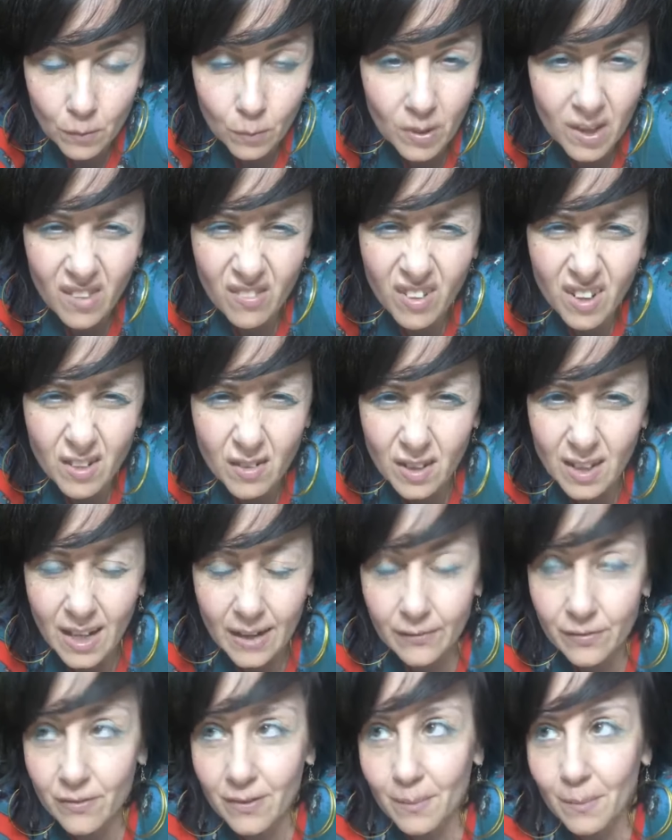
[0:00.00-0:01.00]
Whenever I do a
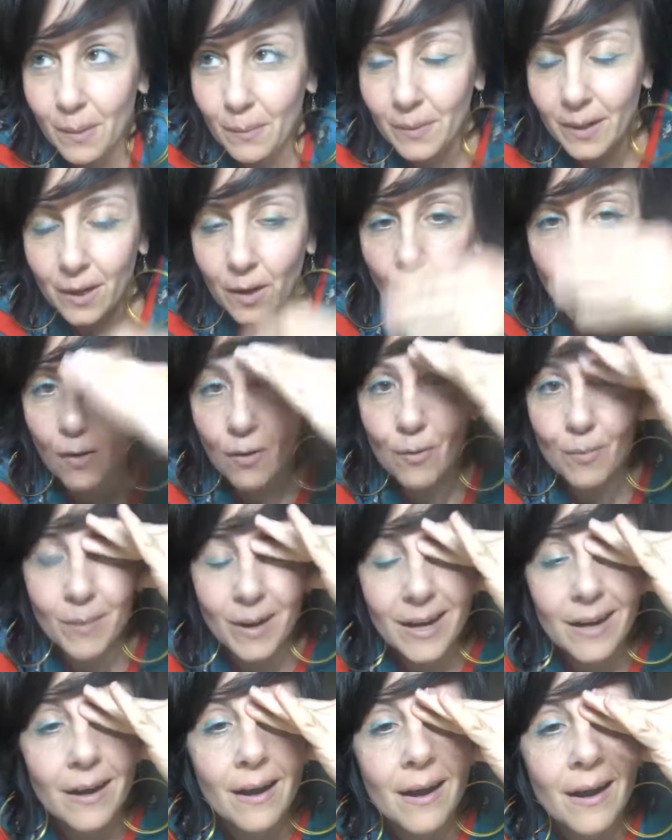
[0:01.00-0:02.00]
live stream, I'm like, oh
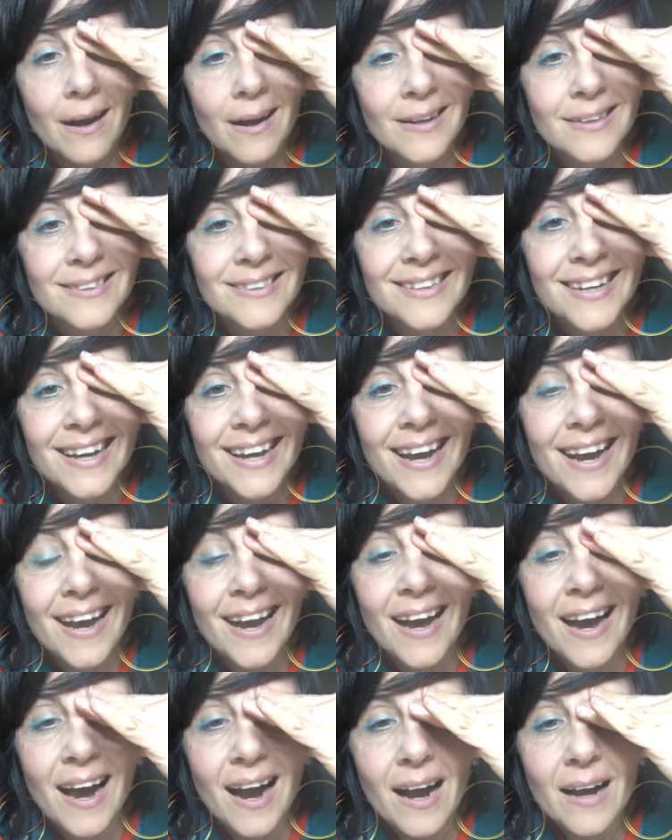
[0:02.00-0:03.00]
my gosh,
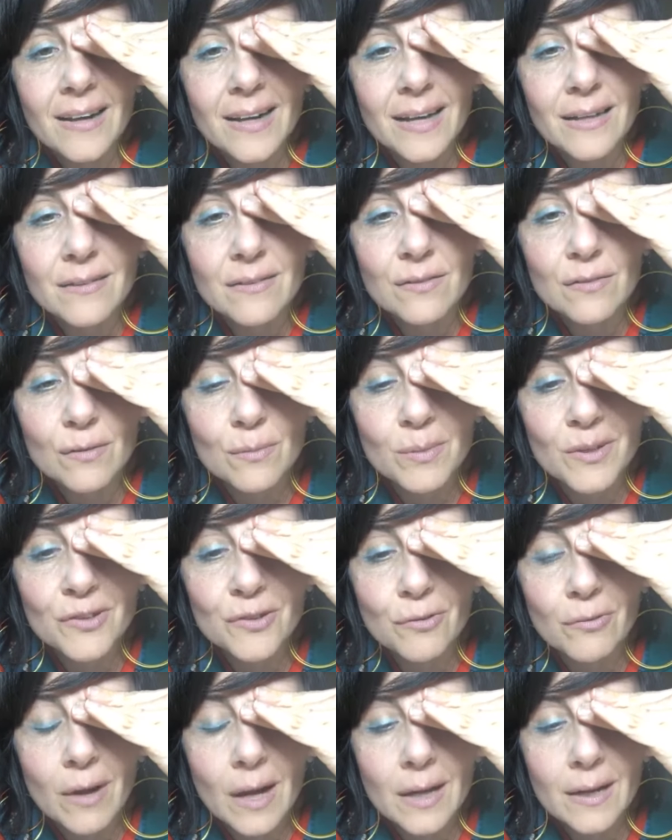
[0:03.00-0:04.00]
I get so much
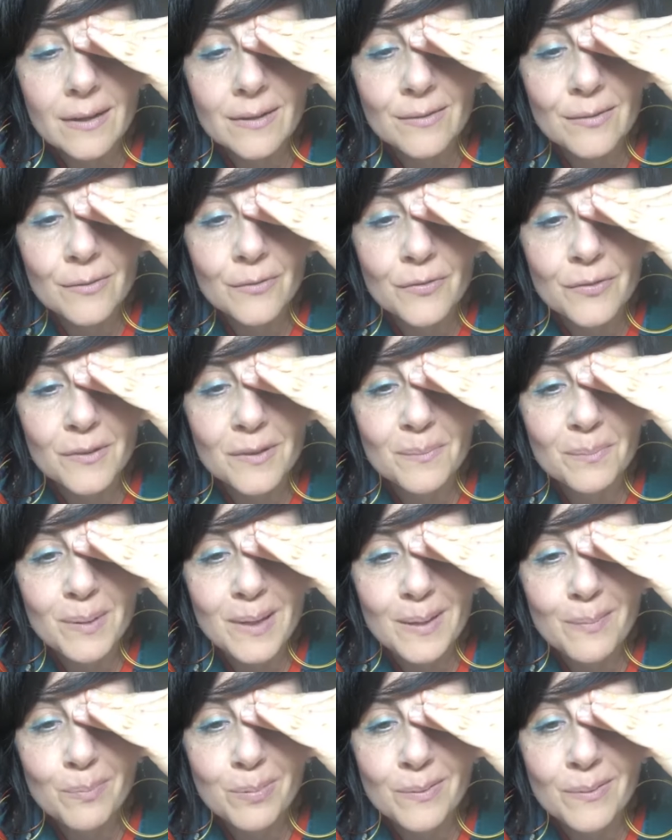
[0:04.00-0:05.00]
gratitude for the
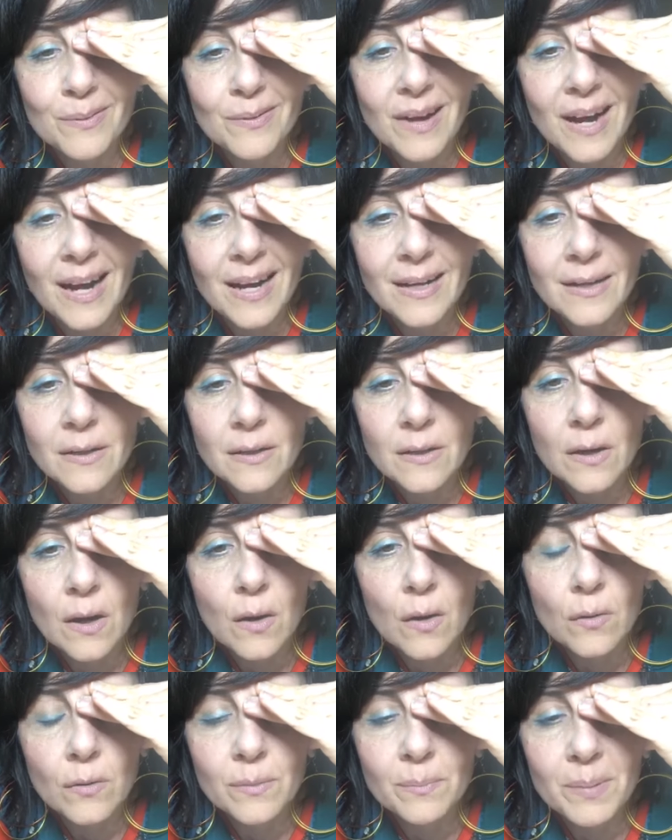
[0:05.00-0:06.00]
people I
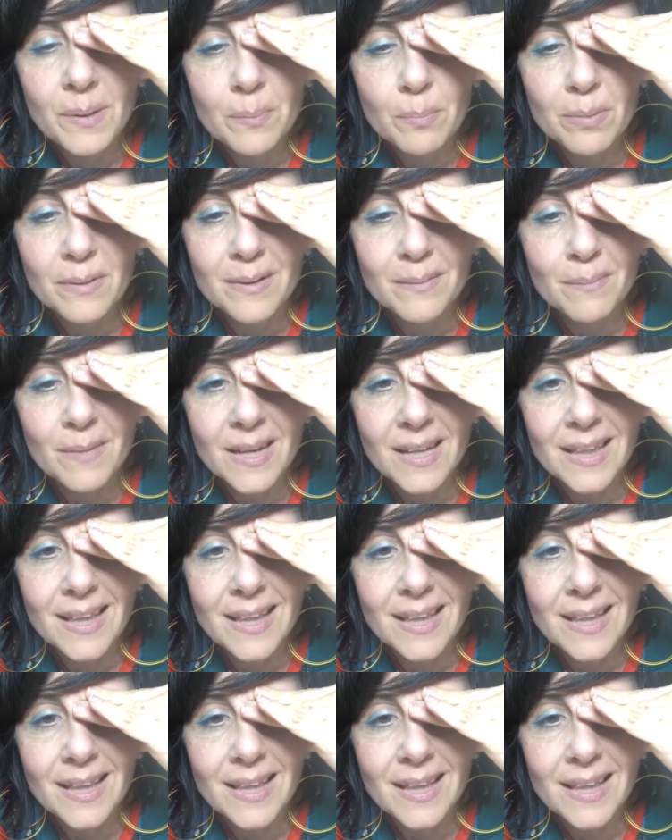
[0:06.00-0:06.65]
know, the people in my